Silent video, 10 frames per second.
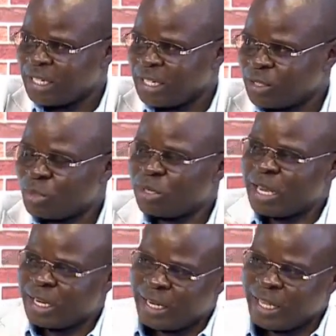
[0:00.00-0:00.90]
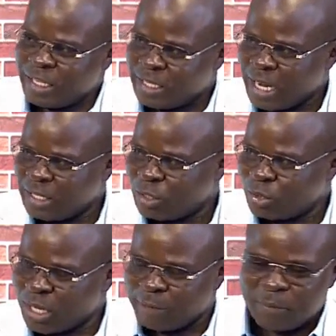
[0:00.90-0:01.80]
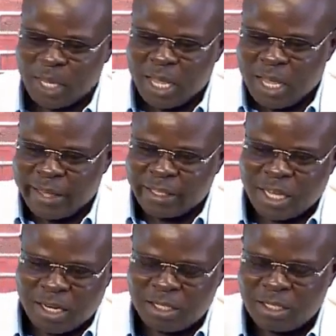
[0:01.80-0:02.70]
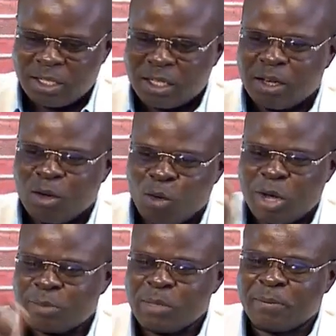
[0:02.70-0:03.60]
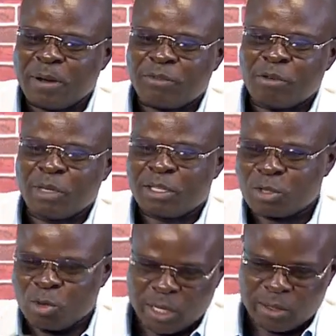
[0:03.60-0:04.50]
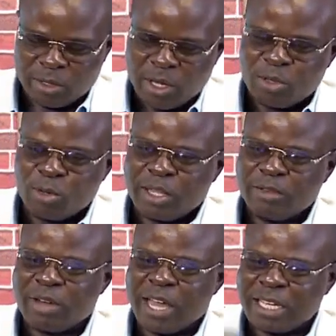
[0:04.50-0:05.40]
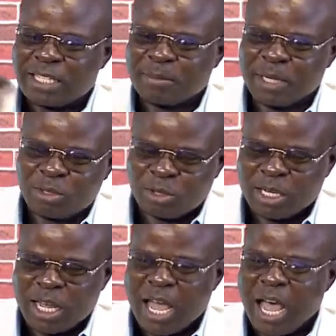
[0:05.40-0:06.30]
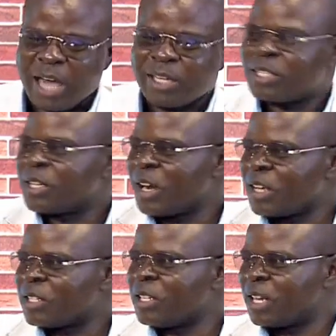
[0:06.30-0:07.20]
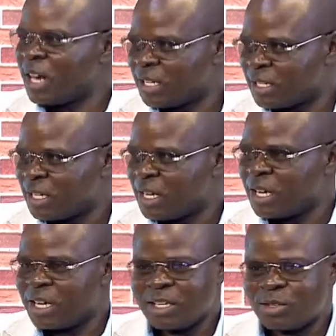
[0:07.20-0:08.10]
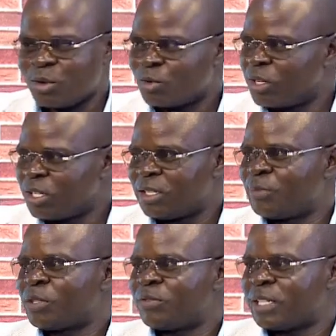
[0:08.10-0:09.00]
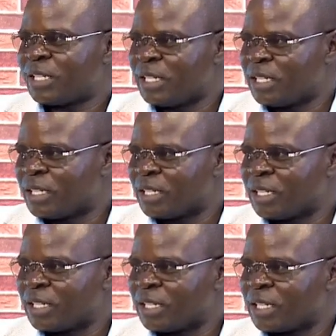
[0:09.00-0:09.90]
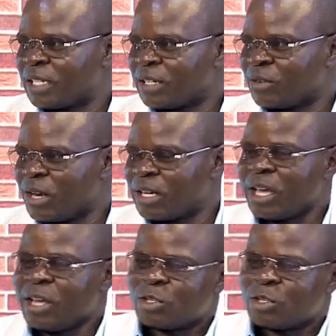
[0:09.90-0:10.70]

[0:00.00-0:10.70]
So that there is an issue there. A child who has been performing so well, you give an examination and is the last in class, is going to get demotivated. Plan.